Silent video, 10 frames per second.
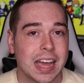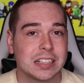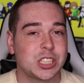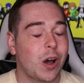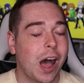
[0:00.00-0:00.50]

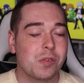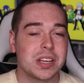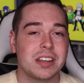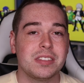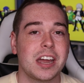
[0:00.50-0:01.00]
And so I'll
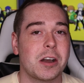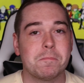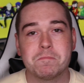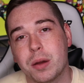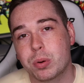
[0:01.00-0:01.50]
end it
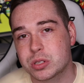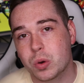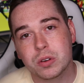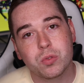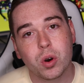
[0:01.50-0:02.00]
there.
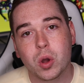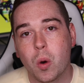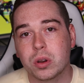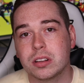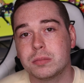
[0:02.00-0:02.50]
Persona 4
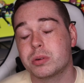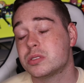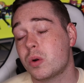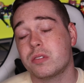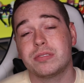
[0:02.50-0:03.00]
Golden,
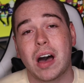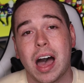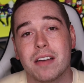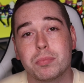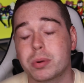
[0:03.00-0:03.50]
Persona
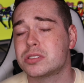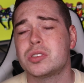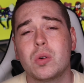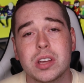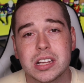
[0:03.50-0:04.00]
5,
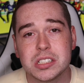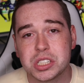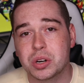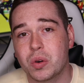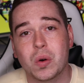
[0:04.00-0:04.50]
Persona in
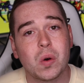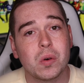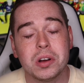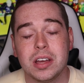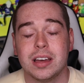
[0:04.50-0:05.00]

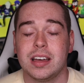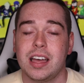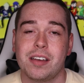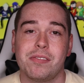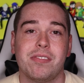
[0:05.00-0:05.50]
general,
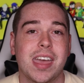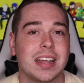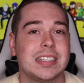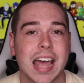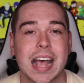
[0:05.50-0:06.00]

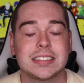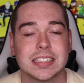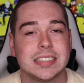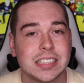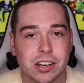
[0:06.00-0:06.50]

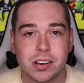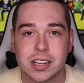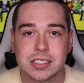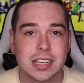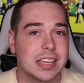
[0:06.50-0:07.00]
fantastic
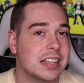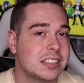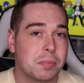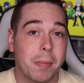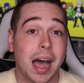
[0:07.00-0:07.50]
series. It
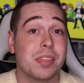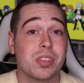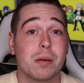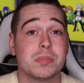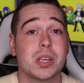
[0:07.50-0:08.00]
gets my
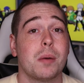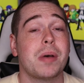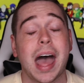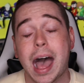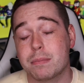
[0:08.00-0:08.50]
thumbs
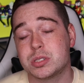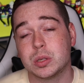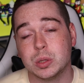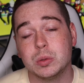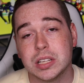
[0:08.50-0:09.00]
up,
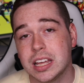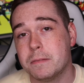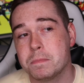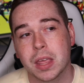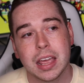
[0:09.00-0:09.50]
absolutely.